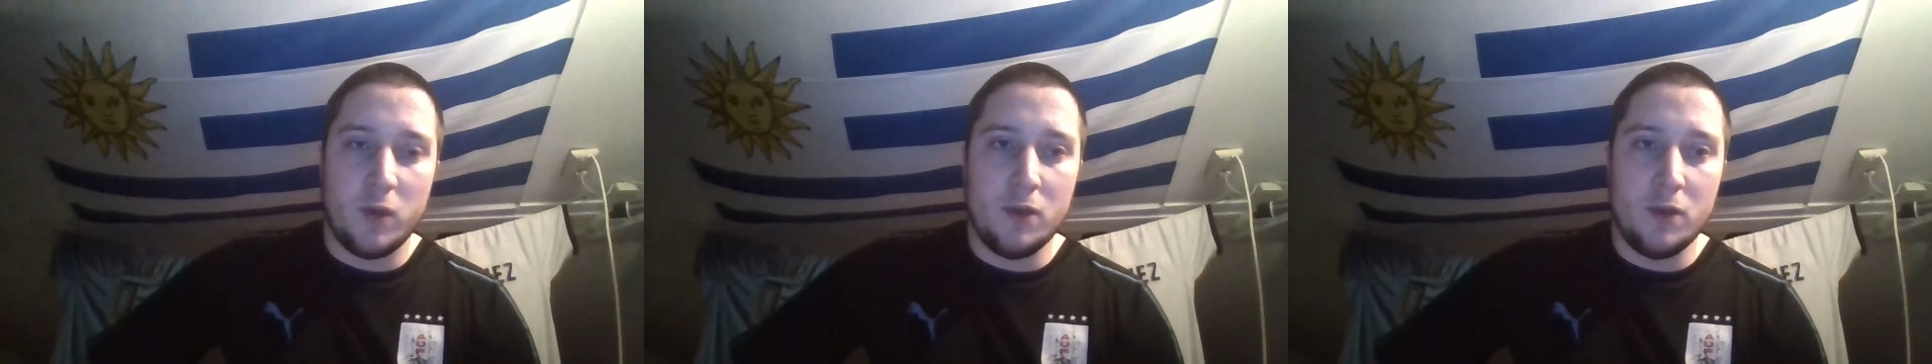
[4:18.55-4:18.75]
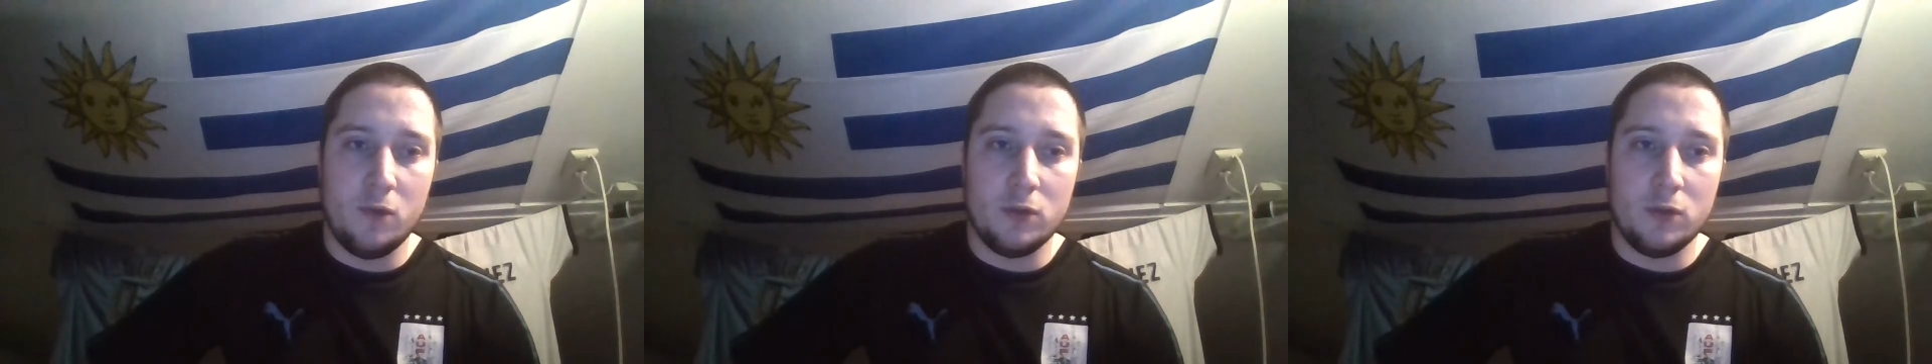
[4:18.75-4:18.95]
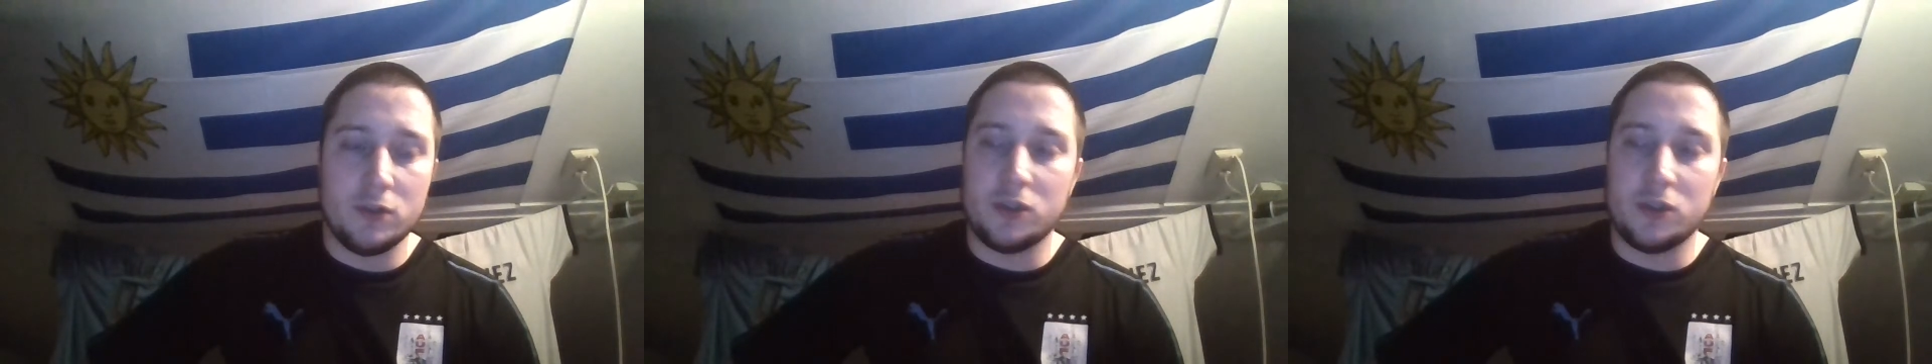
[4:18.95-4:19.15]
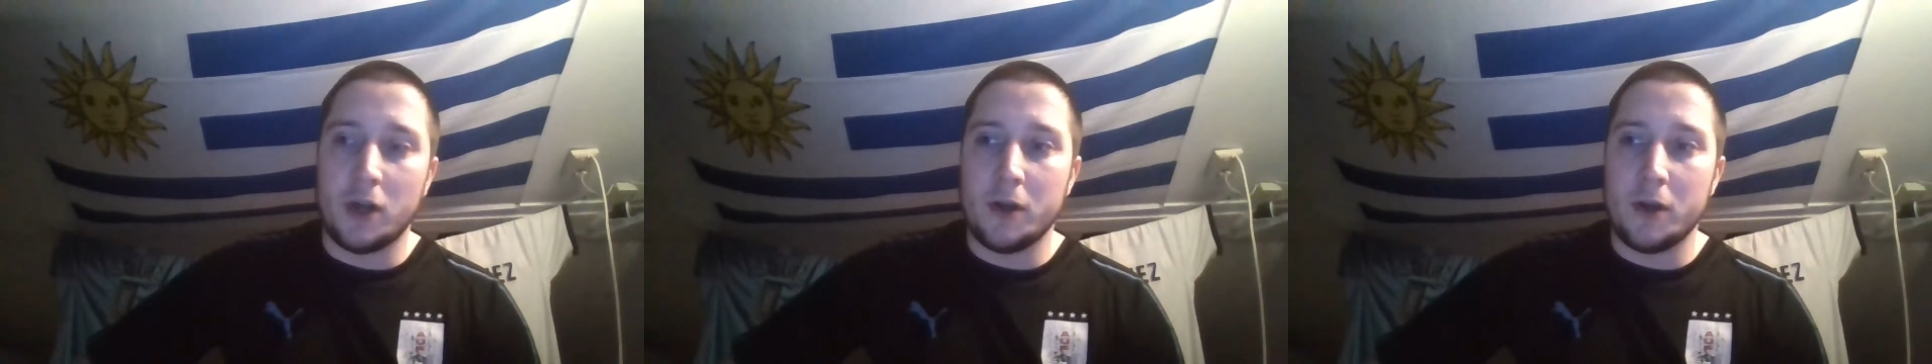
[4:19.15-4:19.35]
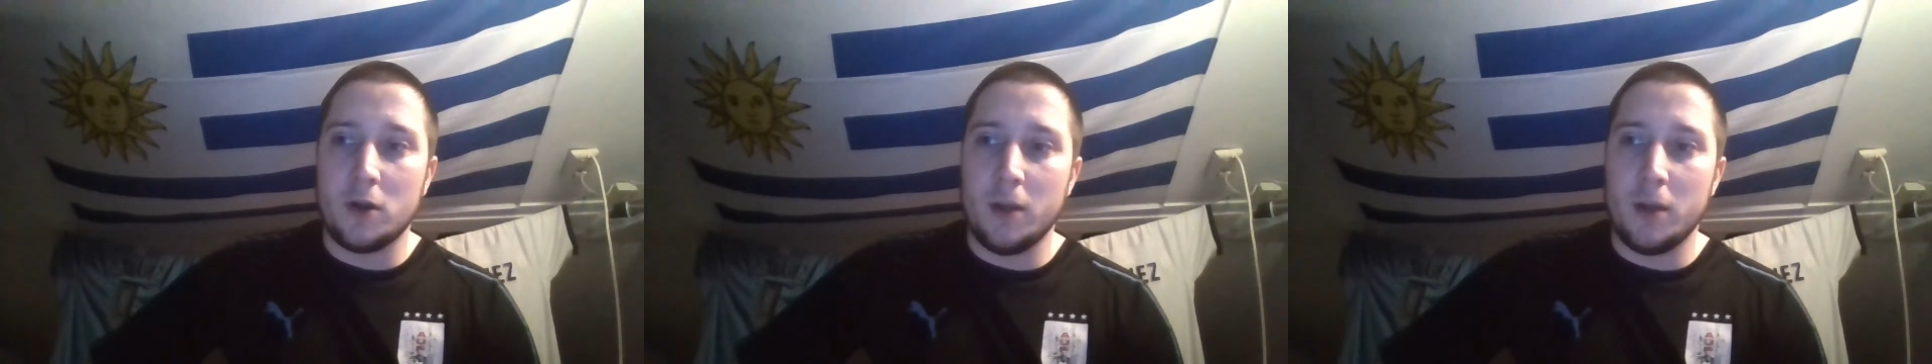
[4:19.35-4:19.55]
When you
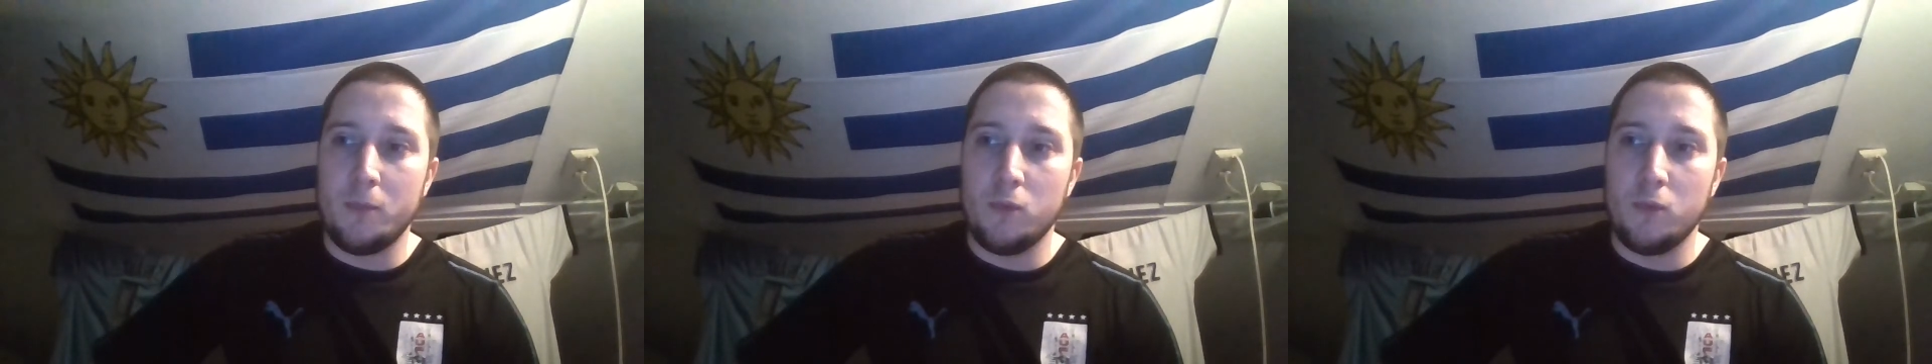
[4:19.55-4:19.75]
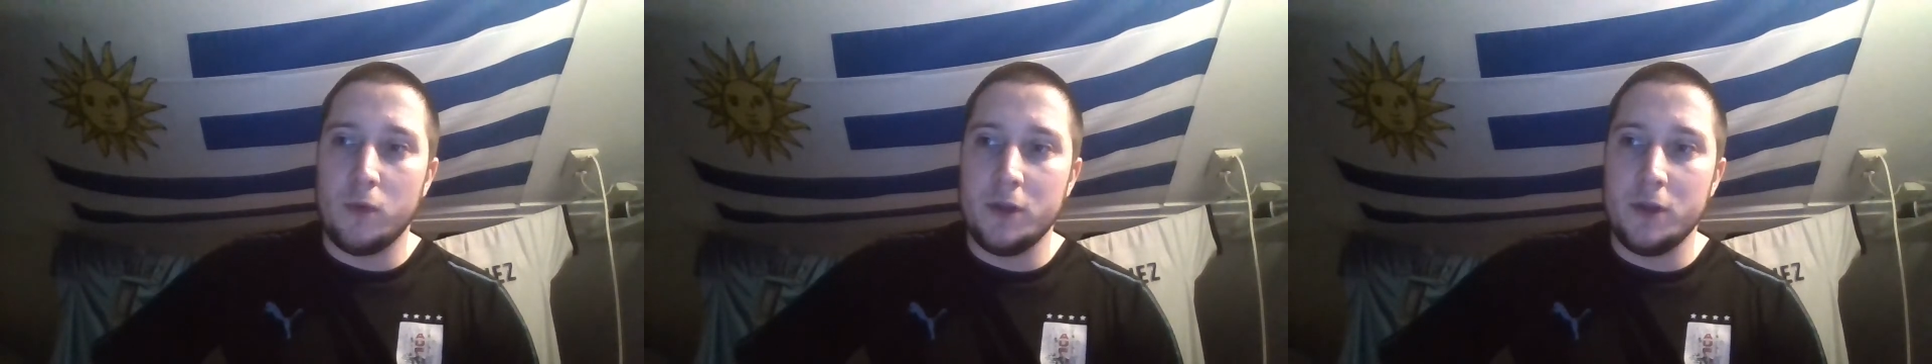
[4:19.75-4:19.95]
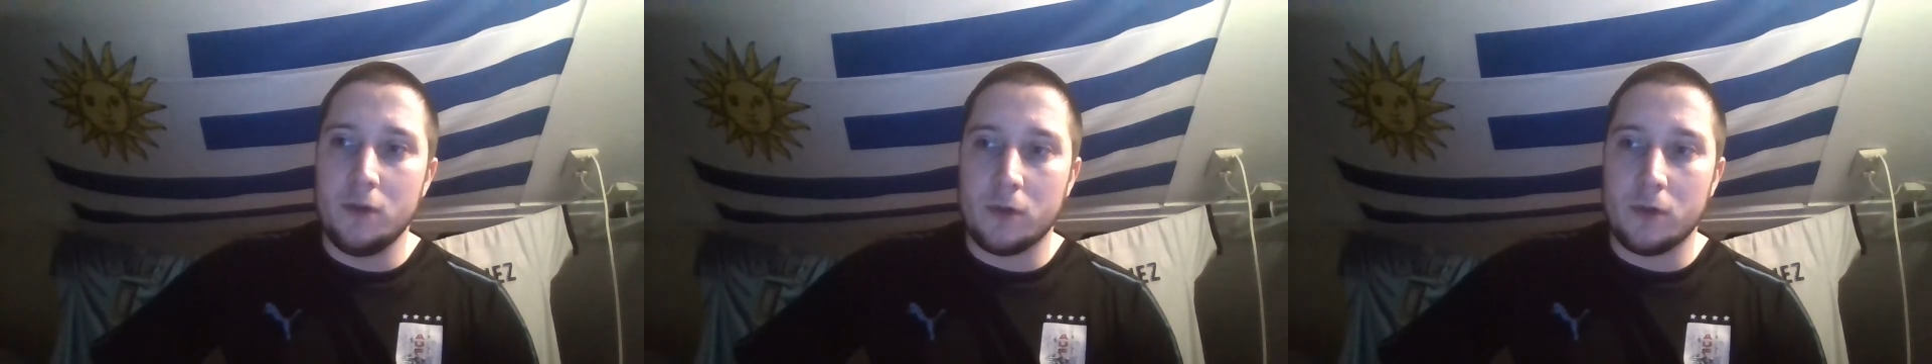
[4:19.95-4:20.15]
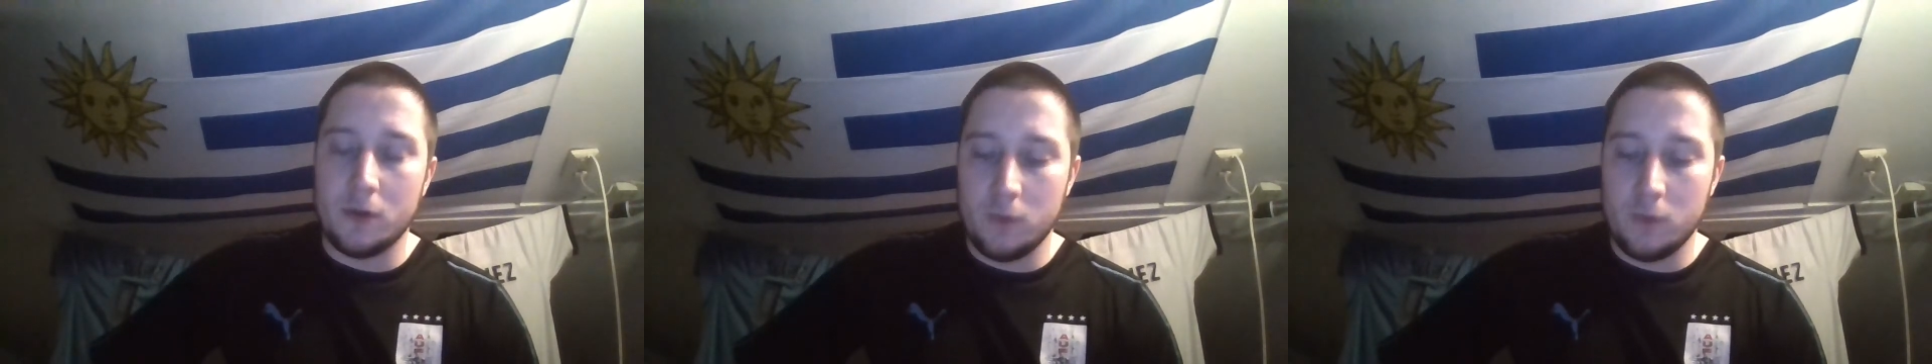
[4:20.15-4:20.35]
start a club, when you're